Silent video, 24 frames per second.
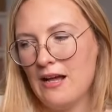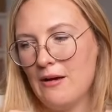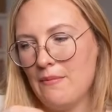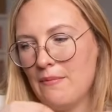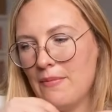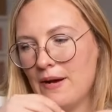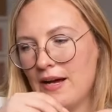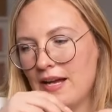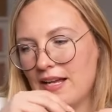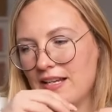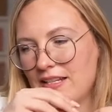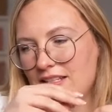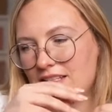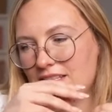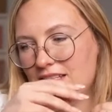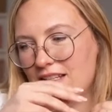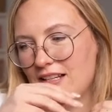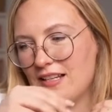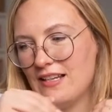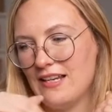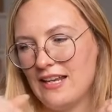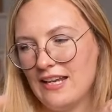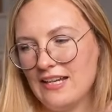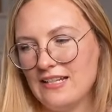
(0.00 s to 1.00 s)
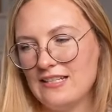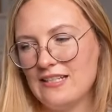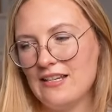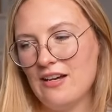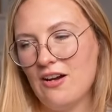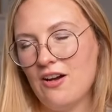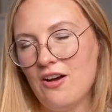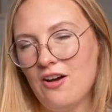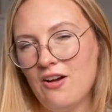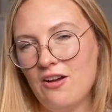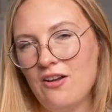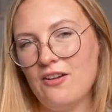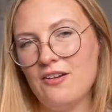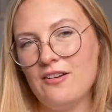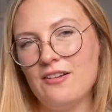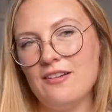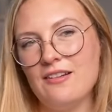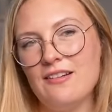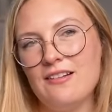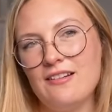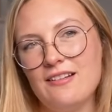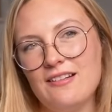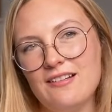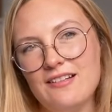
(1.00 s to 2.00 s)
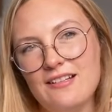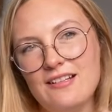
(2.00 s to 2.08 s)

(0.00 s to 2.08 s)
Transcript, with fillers: but later on